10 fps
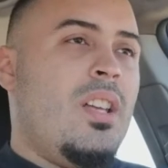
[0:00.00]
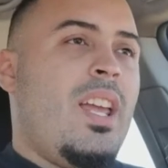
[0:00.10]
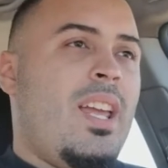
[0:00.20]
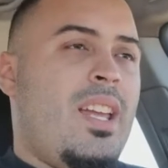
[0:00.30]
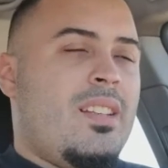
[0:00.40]

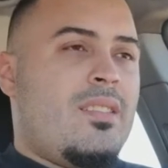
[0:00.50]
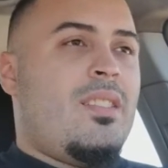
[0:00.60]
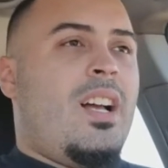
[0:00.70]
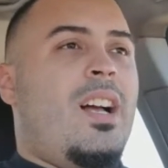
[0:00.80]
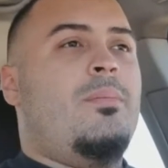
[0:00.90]
and
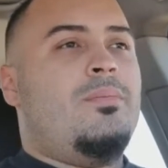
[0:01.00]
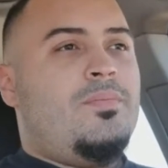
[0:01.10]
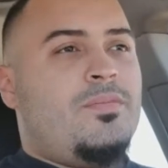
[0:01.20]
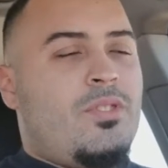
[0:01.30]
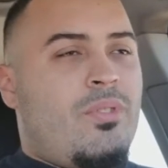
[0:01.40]

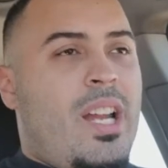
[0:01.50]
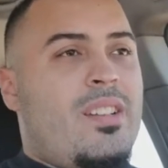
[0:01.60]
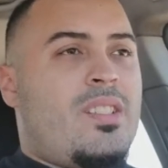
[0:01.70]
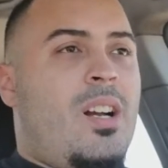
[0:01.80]
ranged